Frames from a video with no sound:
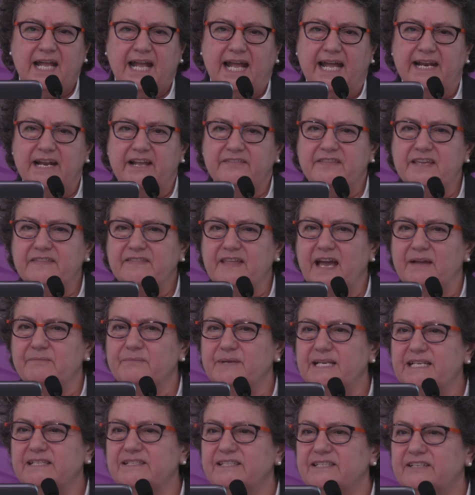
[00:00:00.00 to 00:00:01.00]
And I think that
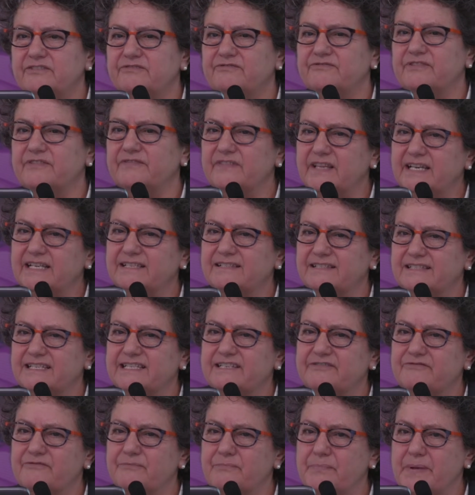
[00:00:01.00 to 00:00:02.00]
means different things to
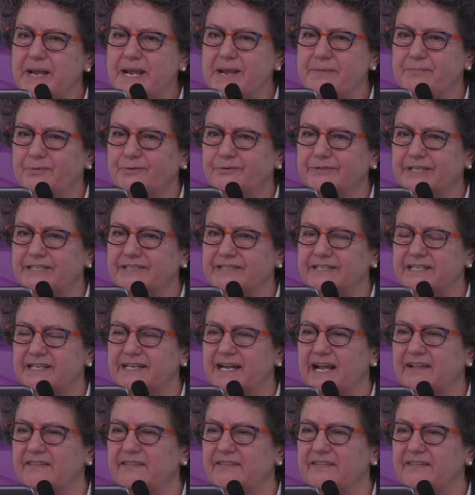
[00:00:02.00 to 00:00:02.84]
different people, doesn't it?